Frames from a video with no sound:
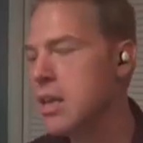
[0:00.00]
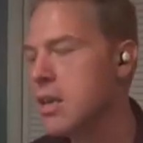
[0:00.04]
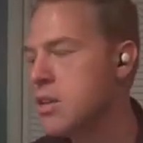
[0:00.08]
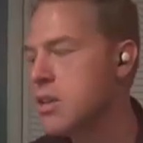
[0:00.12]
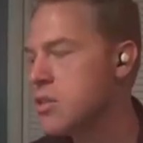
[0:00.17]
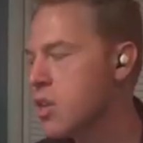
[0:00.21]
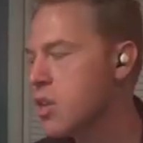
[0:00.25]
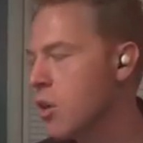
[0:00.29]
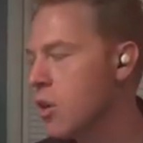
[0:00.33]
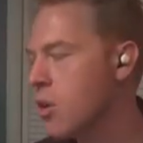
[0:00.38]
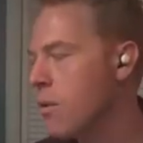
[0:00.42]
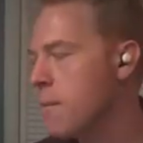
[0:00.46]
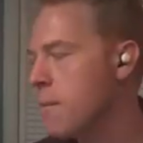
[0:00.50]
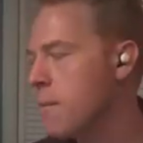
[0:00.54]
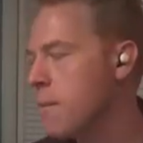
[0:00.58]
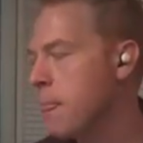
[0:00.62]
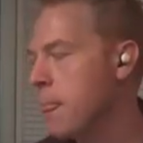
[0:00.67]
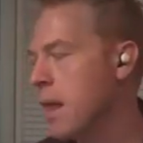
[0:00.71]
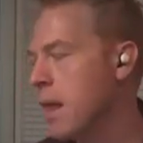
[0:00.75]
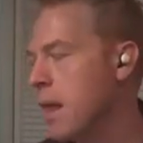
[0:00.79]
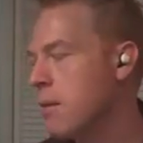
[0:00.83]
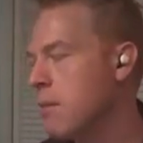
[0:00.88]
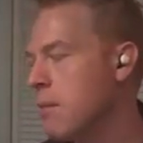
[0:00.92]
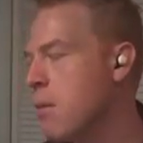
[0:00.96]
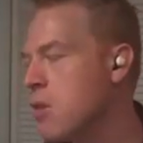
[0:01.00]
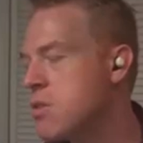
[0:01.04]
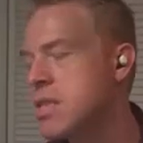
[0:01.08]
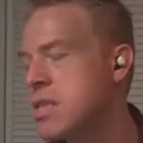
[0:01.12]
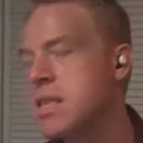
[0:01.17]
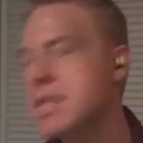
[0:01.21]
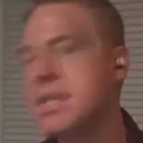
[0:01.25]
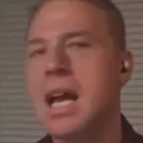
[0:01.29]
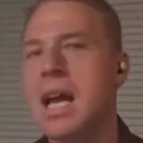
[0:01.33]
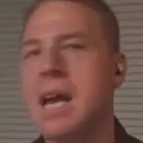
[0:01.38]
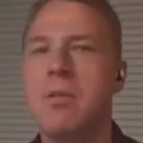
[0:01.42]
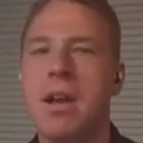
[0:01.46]
So most of
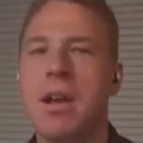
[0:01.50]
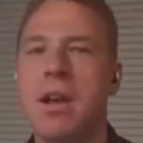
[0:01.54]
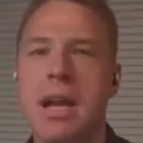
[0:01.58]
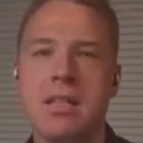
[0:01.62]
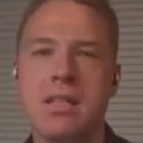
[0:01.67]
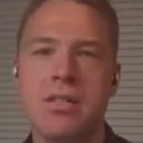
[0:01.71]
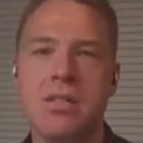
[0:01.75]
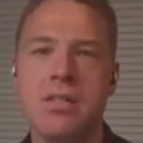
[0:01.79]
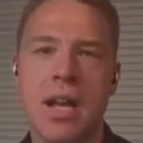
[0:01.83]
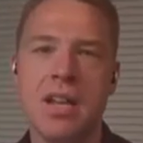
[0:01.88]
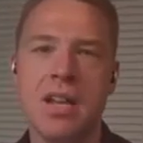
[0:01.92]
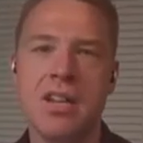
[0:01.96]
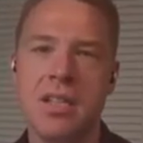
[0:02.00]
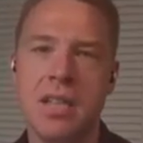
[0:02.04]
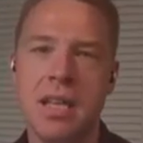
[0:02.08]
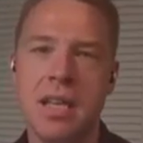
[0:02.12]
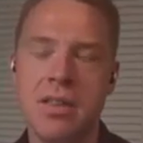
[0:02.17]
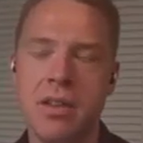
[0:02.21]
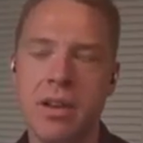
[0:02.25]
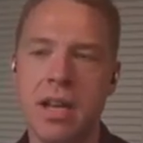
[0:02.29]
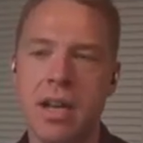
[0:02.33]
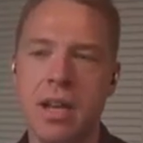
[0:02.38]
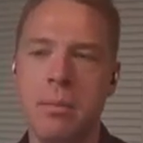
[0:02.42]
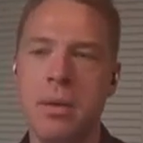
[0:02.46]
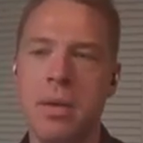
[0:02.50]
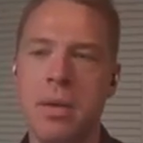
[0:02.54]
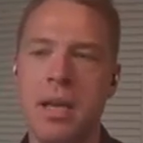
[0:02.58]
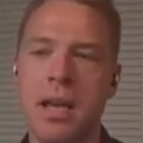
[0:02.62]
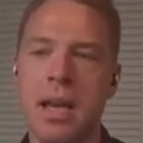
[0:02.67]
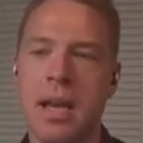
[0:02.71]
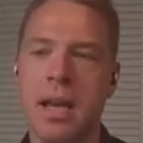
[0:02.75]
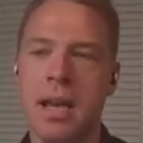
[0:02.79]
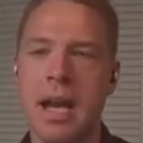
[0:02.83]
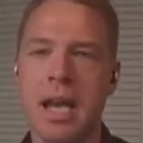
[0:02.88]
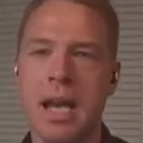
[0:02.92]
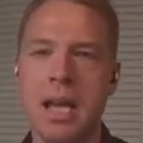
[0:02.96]
the time, your exit strategy is either going to be
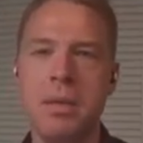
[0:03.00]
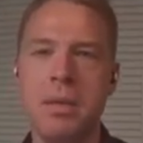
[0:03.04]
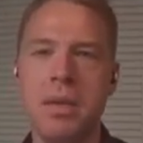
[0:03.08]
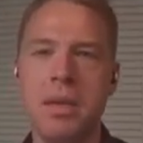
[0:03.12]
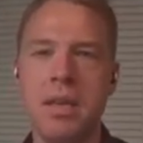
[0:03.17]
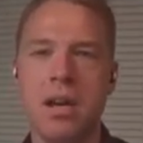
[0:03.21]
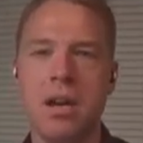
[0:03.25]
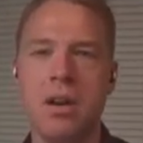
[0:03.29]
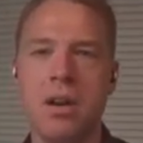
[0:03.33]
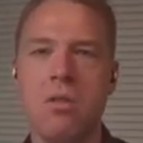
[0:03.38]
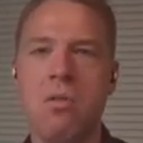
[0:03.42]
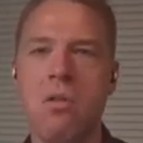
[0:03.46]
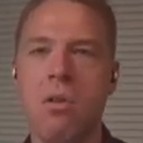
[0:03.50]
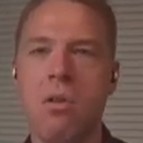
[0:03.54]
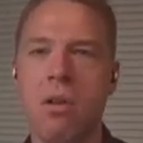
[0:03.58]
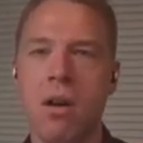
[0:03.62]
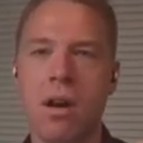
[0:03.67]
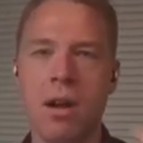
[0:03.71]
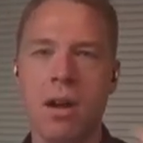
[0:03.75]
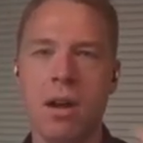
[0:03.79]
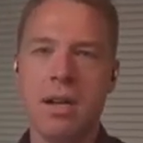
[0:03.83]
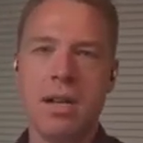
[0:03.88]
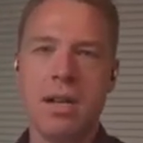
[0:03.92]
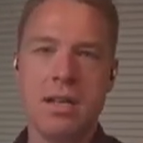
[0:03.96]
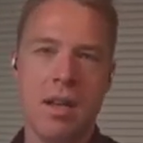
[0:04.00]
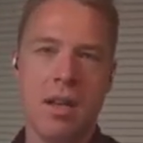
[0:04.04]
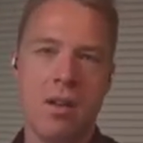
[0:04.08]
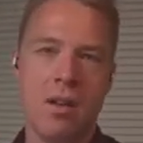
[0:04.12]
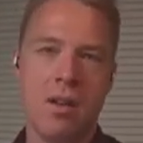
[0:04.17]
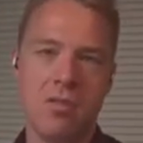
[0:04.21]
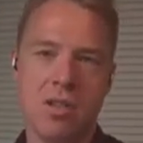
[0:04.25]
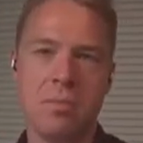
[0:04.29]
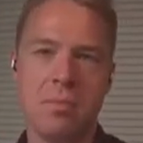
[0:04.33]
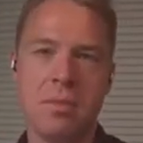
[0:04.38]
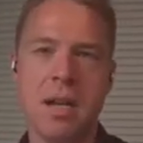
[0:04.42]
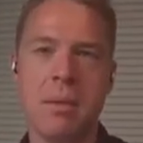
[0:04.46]
an IPO or or
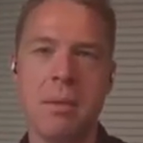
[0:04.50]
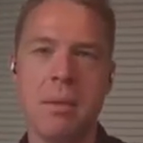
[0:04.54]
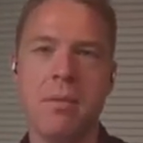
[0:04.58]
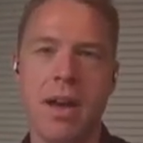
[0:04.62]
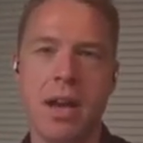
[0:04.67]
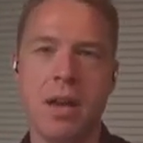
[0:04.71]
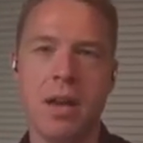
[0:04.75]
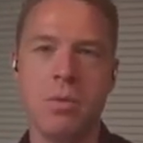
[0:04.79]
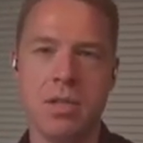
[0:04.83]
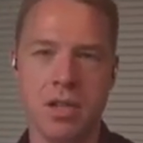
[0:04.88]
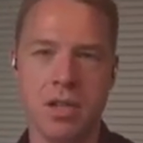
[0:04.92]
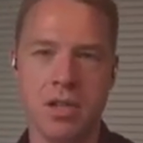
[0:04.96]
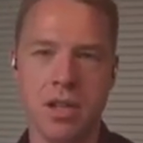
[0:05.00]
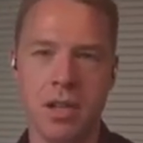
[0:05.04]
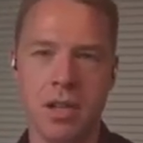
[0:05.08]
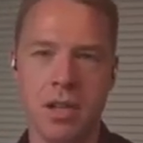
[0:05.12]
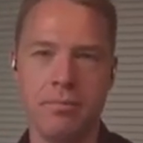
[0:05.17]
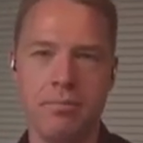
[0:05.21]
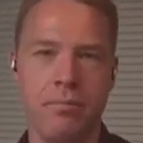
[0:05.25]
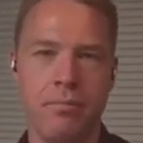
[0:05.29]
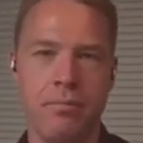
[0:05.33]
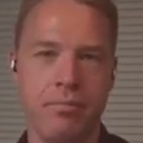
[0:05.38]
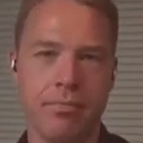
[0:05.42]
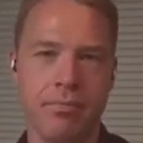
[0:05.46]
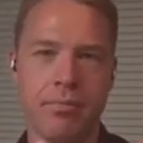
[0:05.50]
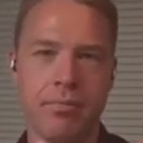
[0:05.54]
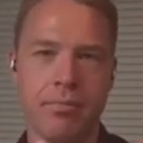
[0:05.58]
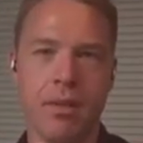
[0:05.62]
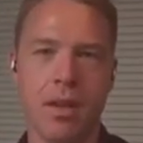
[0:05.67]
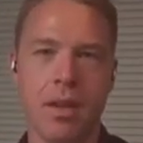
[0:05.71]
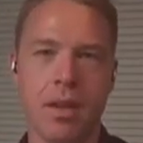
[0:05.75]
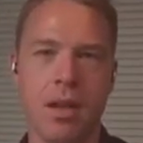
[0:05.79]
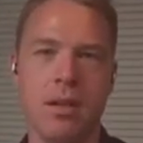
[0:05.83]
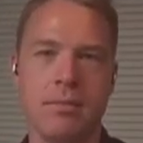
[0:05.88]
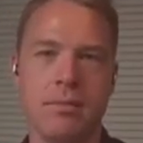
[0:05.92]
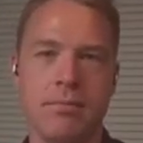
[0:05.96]
some type of acquisition,
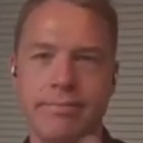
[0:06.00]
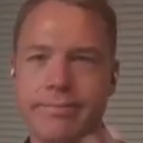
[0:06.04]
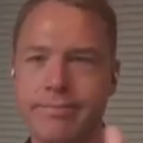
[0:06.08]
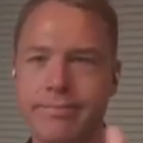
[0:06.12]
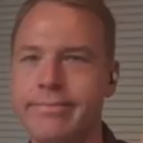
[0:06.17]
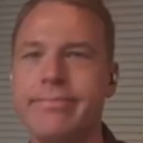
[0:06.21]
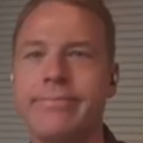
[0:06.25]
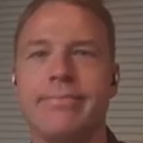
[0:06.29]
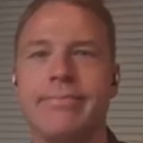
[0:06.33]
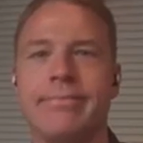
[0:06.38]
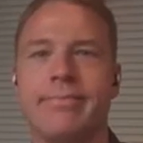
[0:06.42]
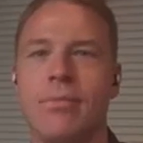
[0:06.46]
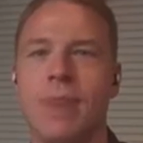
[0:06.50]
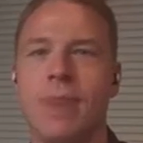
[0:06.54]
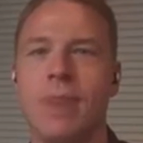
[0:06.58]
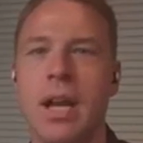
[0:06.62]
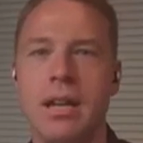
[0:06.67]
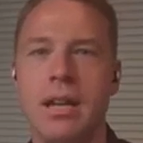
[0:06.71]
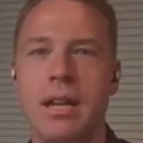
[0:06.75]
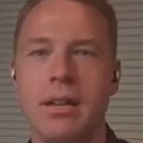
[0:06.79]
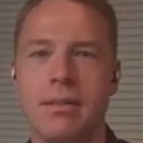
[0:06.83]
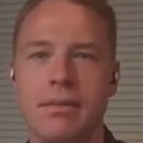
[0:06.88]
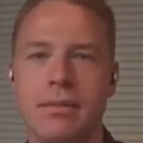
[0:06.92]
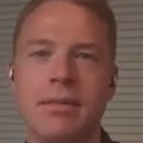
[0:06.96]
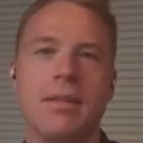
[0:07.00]
right?